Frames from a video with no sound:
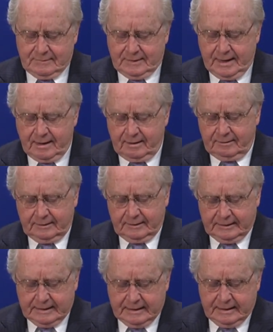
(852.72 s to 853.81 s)
Now,
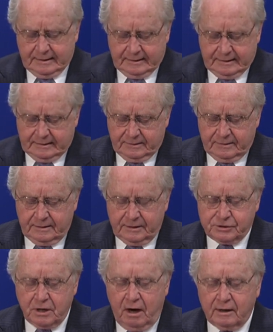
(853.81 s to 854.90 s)

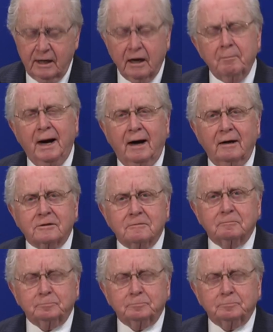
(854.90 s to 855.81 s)
it's talking about